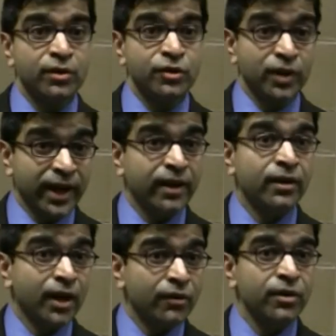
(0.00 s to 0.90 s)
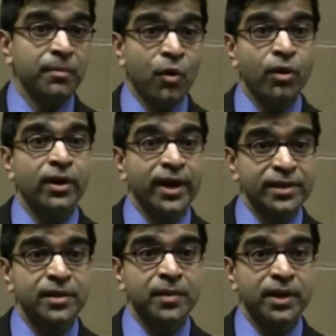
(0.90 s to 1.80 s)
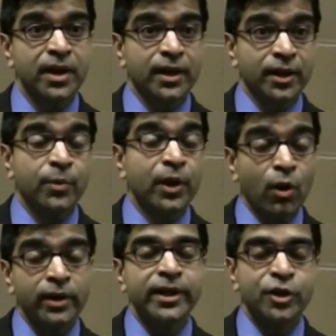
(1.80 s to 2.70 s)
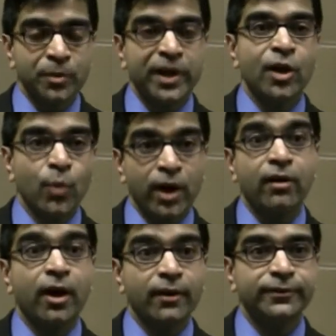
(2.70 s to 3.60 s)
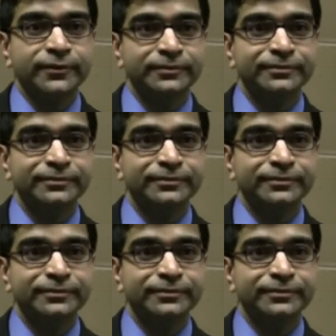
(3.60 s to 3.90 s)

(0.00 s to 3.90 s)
So again, another important estimate that we all need to be aware of.